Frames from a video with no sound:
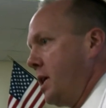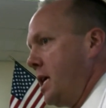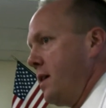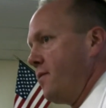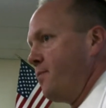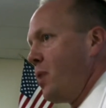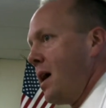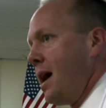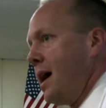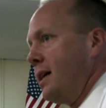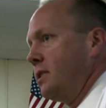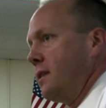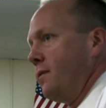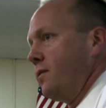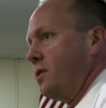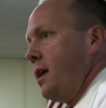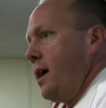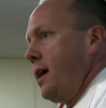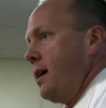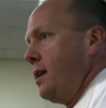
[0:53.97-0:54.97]
to give
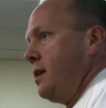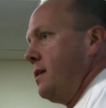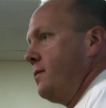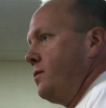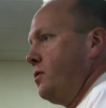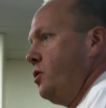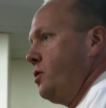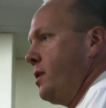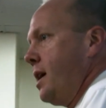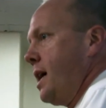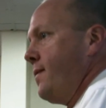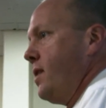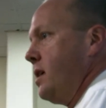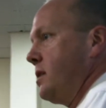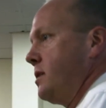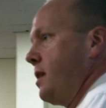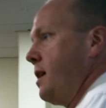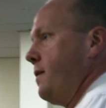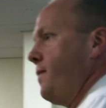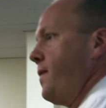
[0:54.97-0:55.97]
positives, negatives. You should have that
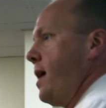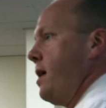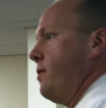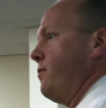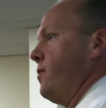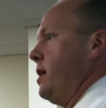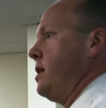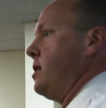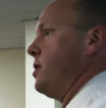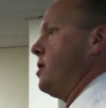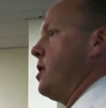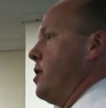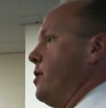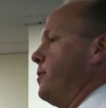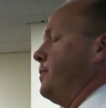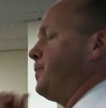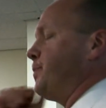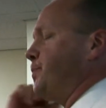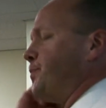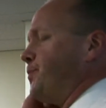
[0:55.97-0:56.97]
stuff out ready to
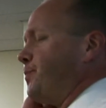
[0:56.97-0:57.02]
go.